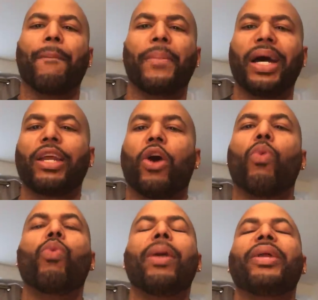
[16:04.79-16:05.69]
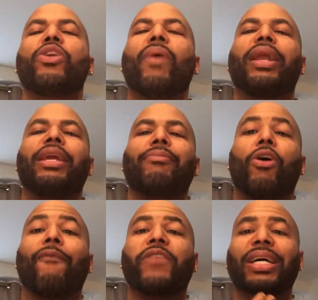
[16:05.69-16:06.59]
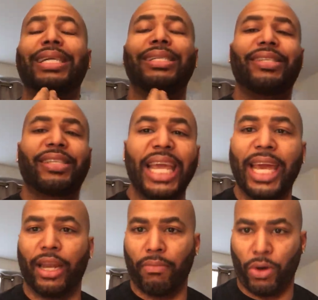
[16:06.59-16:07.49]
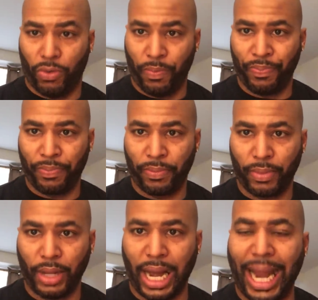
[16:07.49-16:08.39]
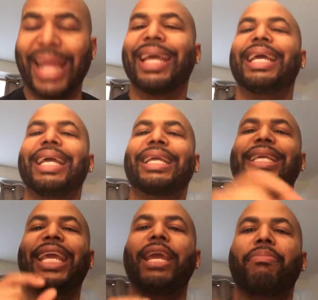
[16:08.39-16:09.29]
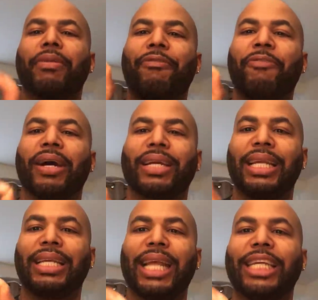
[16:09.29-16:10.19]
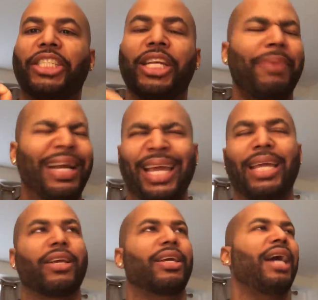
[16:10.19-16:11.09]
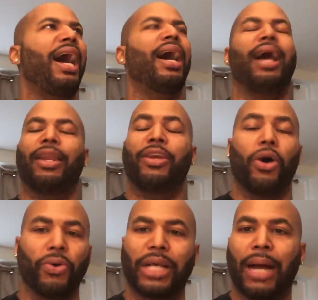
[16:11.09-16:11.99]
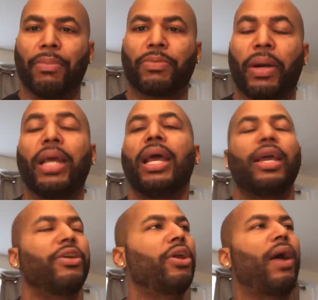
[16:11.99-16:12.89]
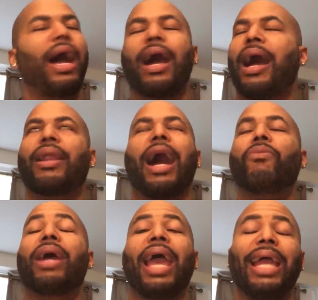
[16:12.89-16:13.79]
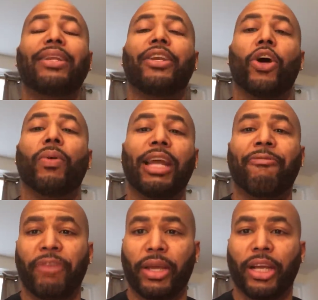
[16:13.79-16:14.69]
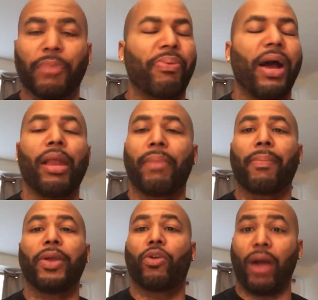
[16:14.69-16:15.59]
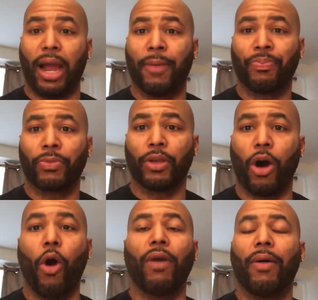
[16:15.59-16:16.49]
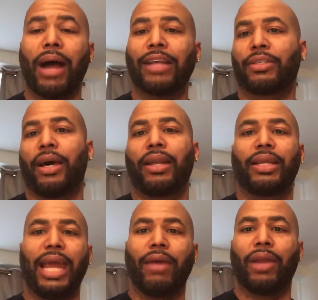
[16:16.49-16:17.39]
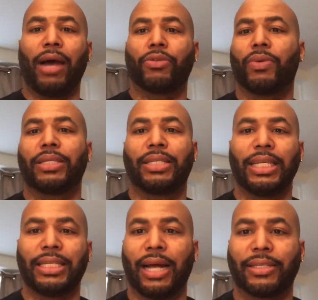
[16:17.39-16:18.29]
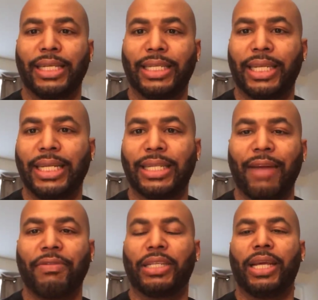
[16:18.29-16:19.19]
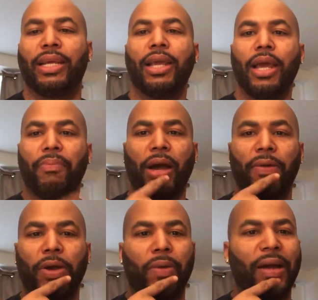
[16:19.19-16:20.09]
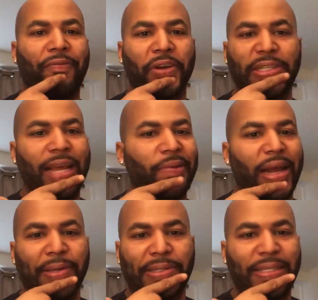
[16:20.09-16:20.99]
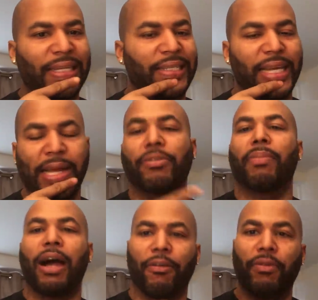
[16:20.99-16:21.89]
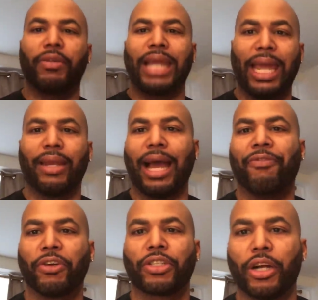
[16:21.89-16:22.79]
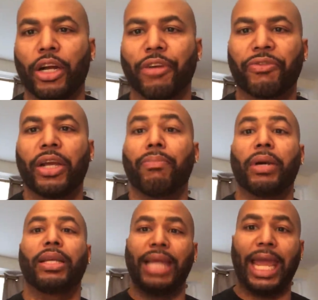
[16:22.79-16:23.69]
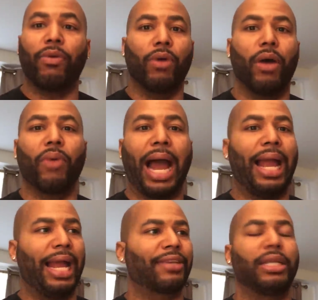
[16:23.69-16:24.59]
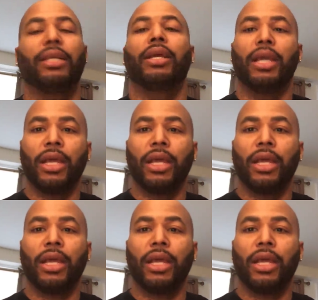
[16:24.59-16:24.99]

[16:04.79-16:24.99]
of money on women you ain't even gonna fucking see anymore. All right. Keep the fucking dates cheap. I can't. God knows how much money. You know, I I, I would hate to know what that figure. It probably make me cry. Oh, I started dating when I was what, uh, 16, 17? Probably one of my first date when I was 16. I'm talking about date, not first girlfriend, but date where I actually